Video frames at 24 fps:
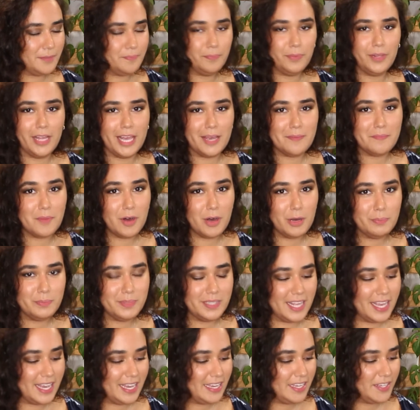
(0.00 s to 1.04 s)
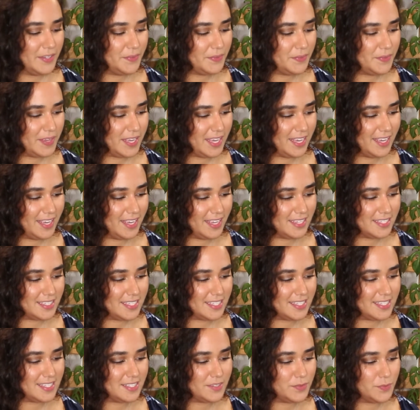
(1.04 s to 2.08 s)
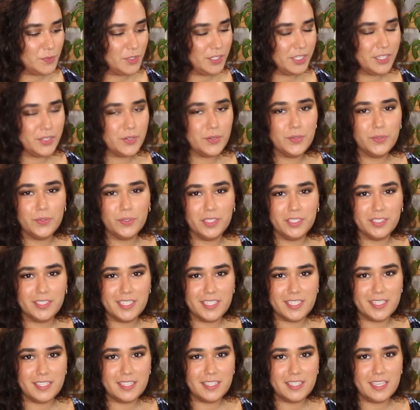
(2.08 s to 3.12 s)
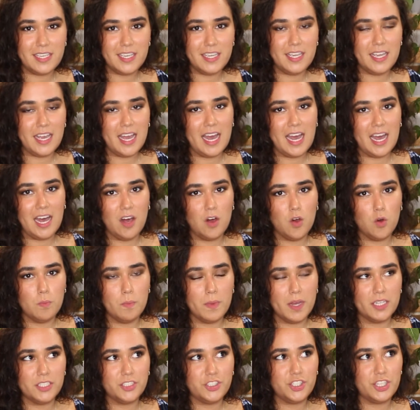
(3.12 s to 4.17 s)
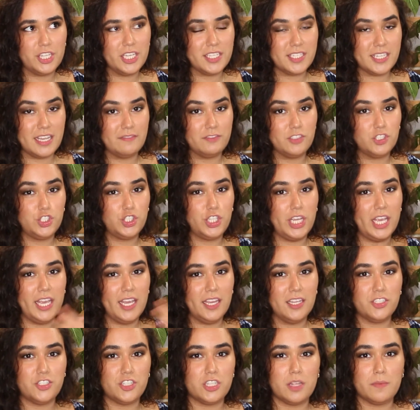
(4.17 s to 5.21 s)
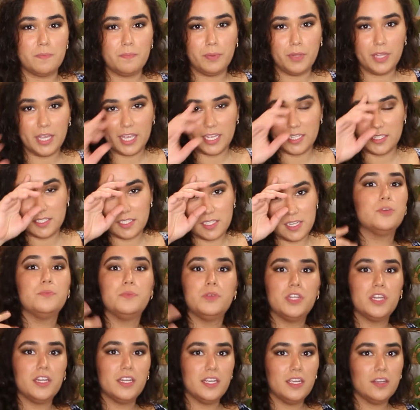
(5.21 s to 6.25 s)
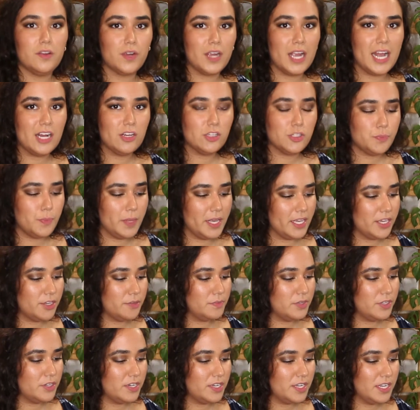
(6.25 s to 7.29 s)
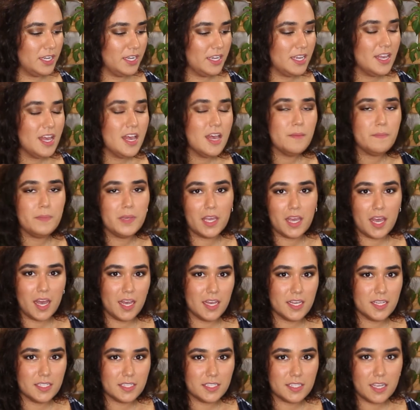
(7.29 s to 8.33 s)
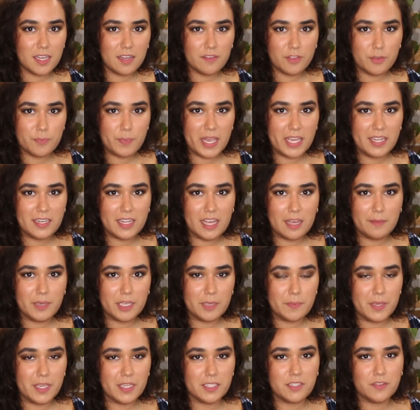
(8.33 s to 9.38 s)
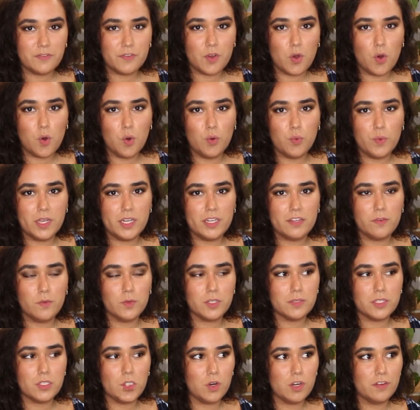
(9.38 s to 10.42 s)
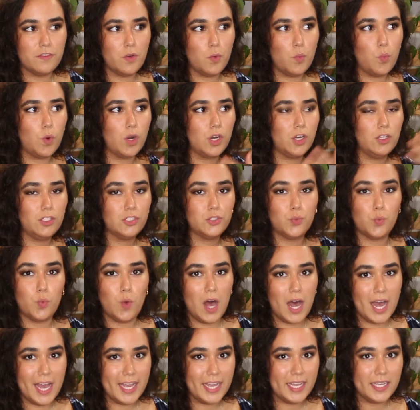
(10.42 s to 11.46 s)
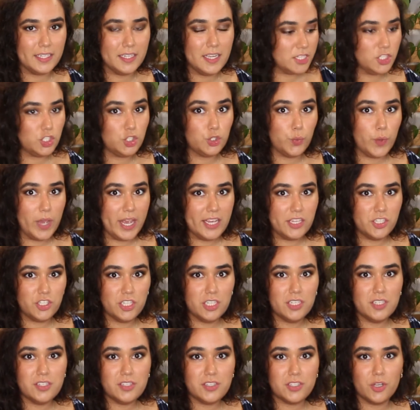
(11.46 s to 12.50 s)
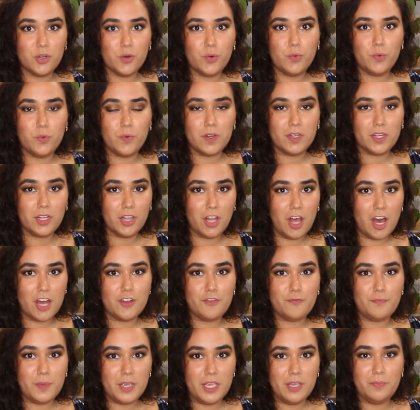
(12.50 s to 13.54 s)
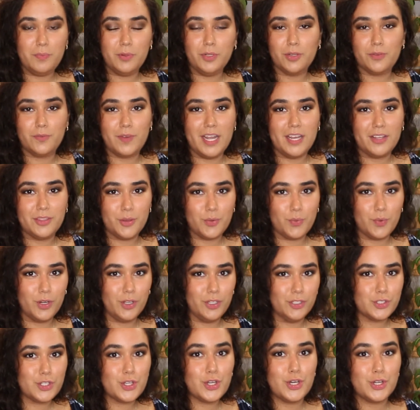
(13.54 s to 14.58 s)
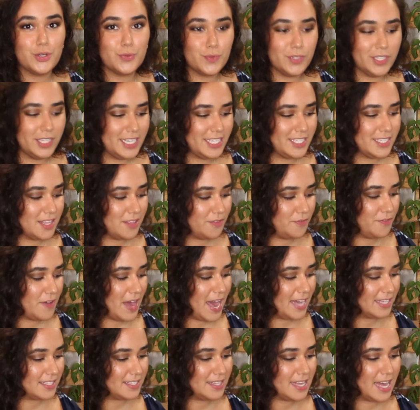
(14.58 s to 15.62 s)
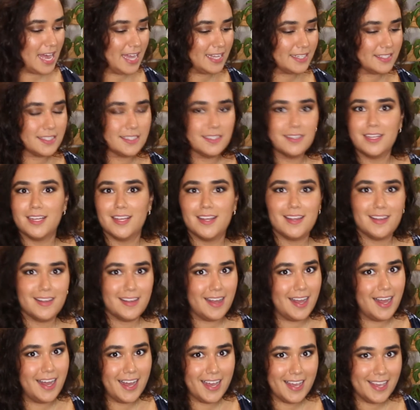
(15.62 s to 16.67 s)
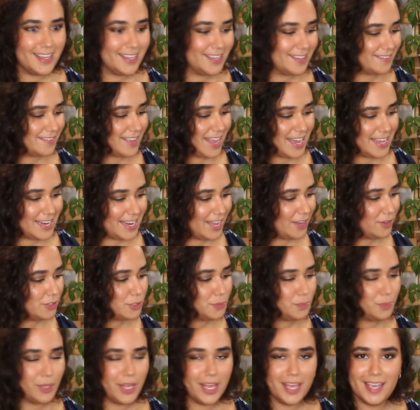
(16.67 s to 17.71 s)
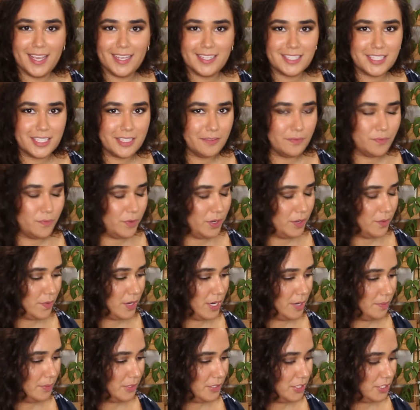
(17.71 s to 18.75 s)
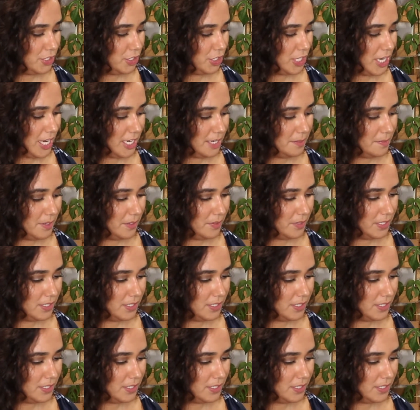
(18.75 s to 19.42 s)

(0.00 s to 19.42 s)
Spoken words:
plant mom life, and it's really cool to see how much things have changed in the plant community or houseplant community because of the pandemic, because of COVID. It was more of a worldwide situation, so a lot of people around the world could relate to the fact that I had houseplants and we were able to chat about